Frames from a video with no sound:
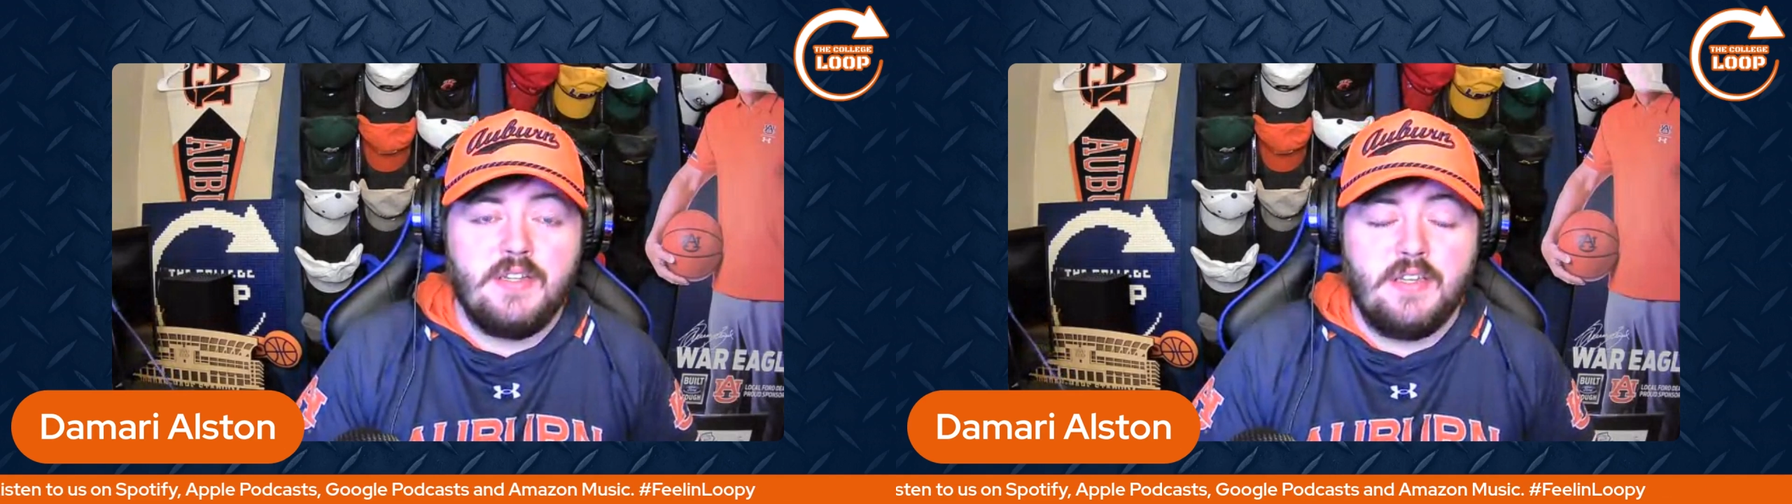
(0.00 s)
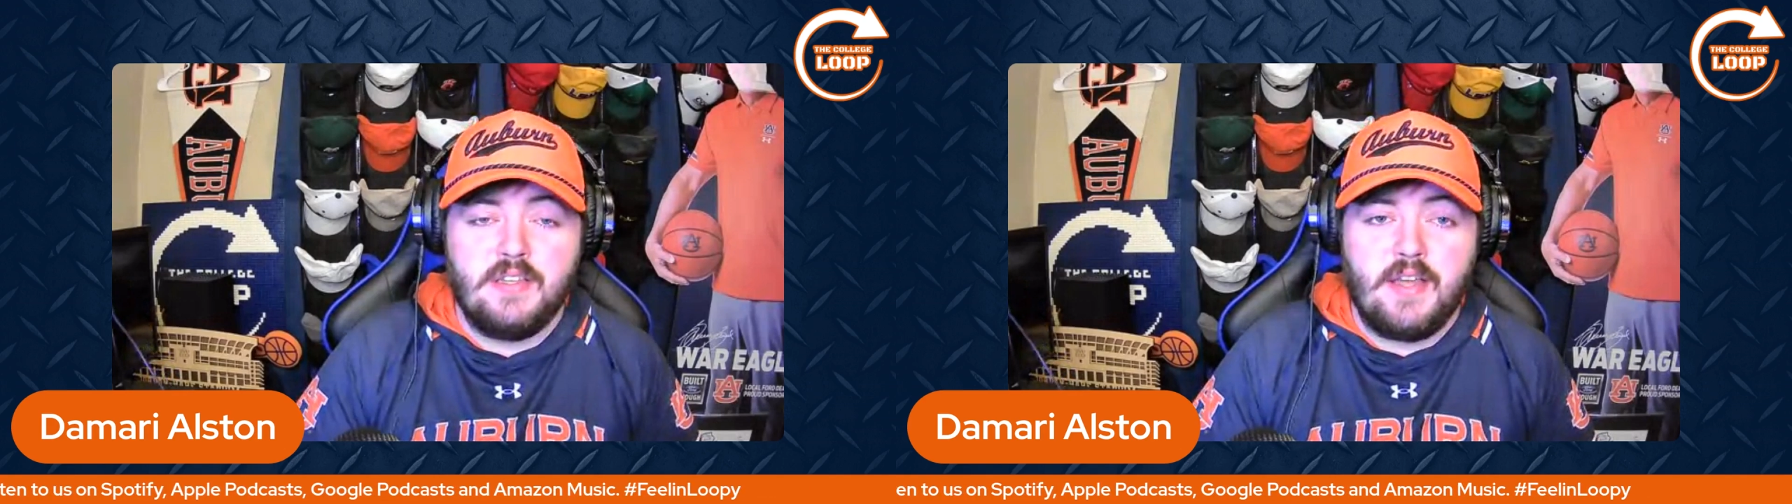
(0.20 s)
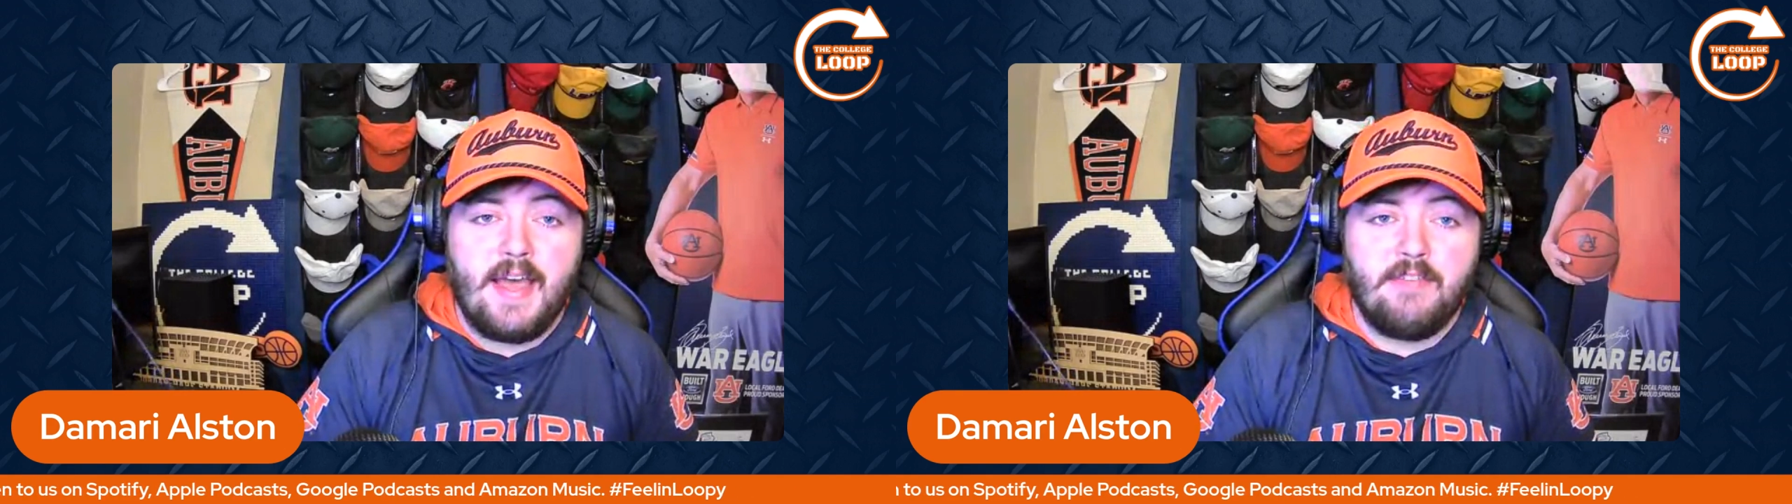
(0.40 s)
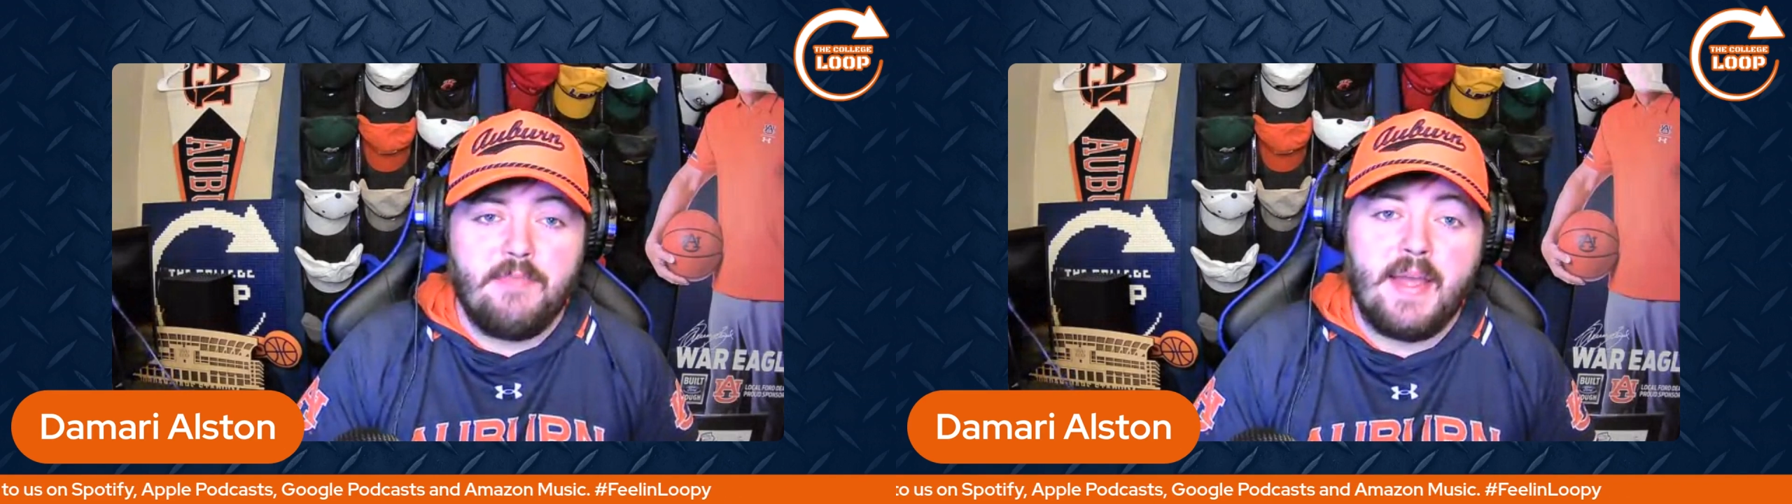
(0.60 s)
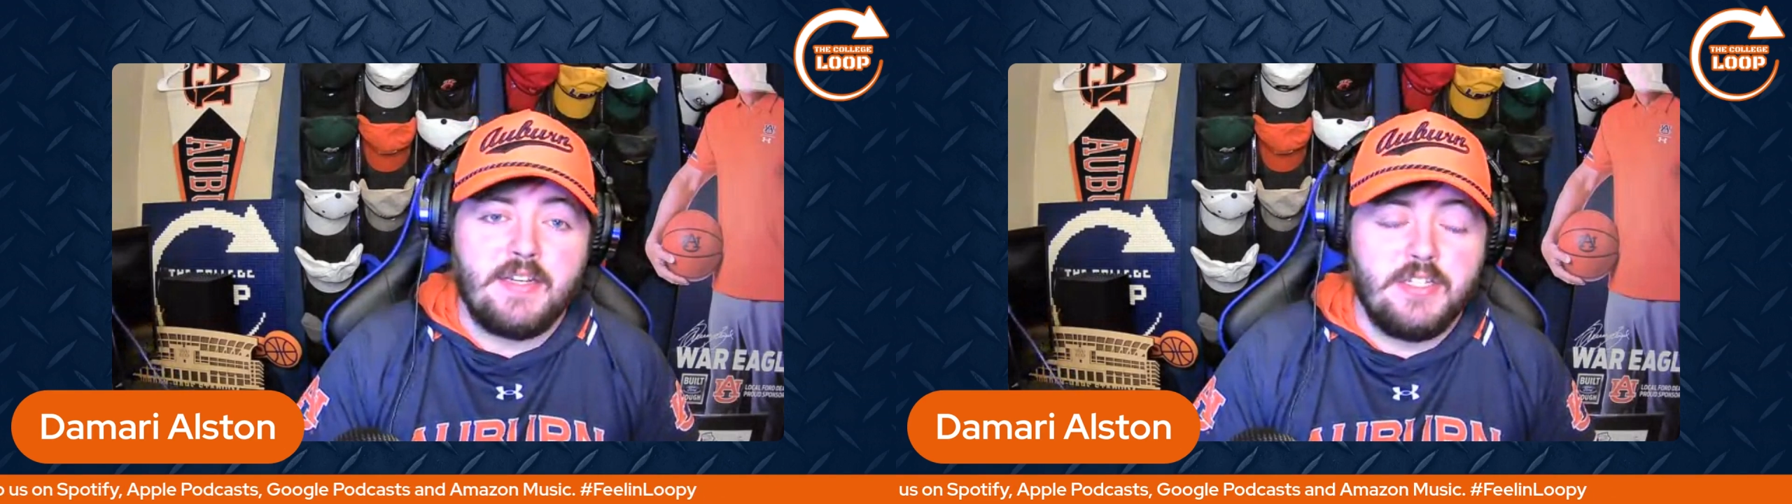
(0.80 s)
in the
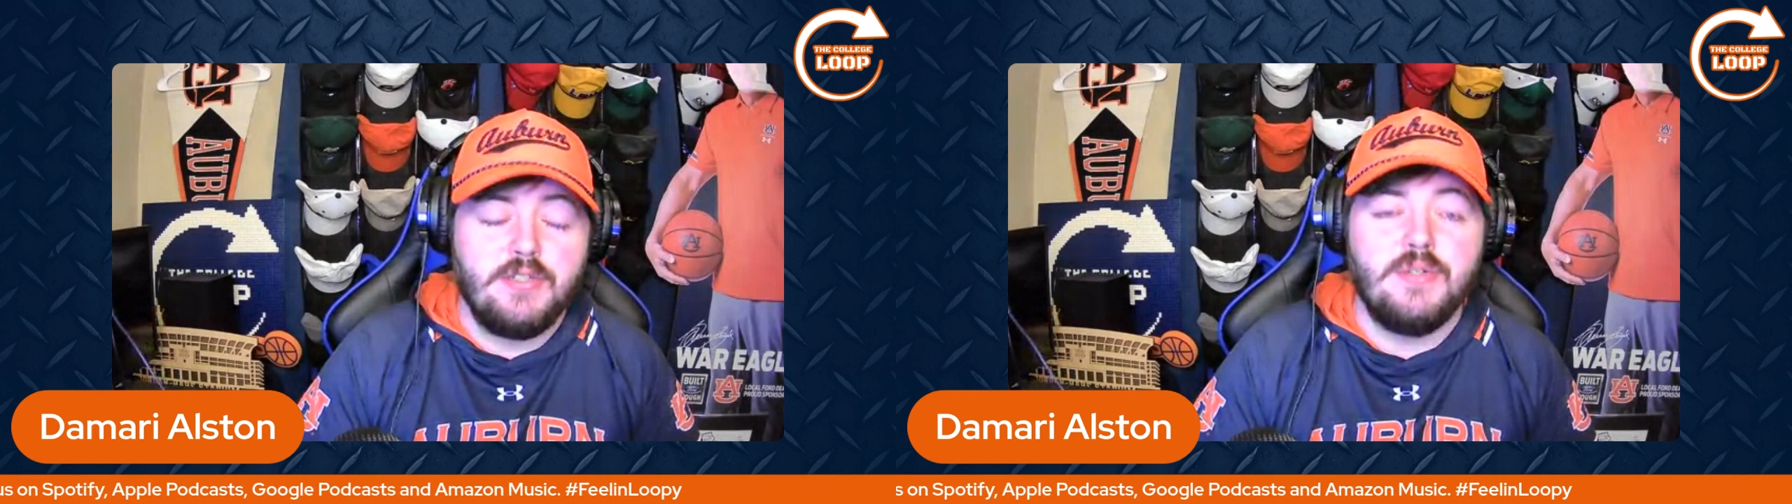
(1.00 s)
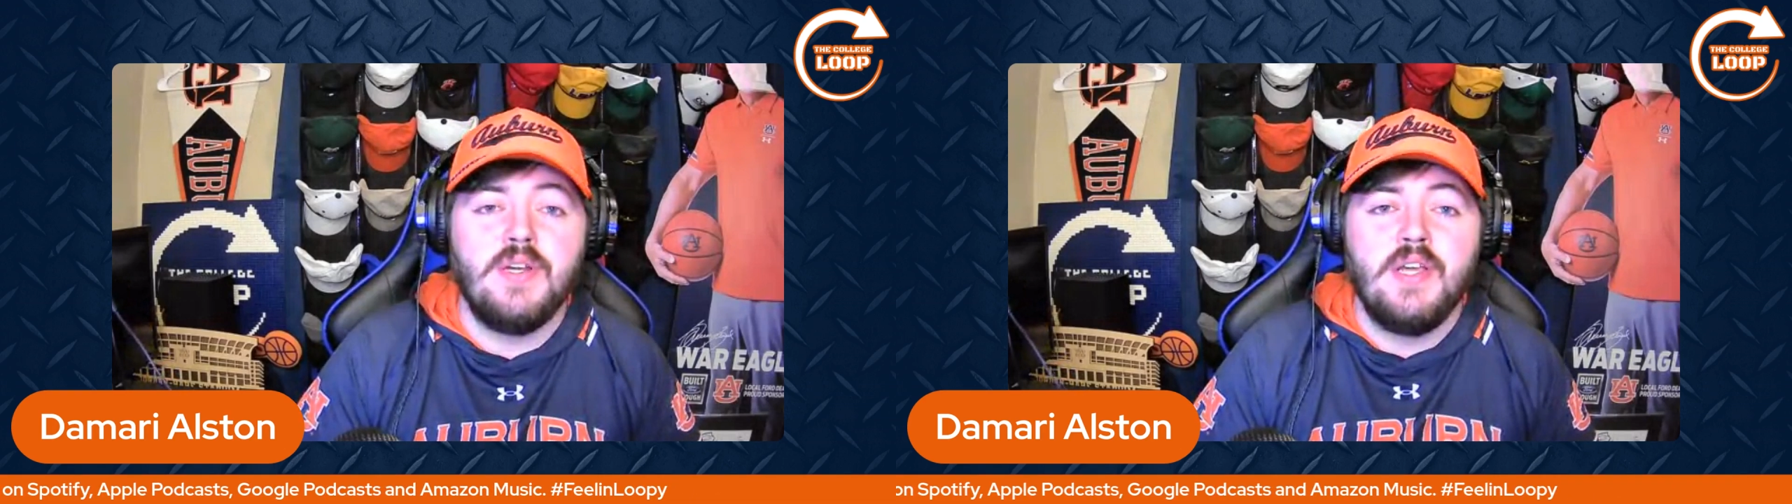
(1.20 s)
halfback too.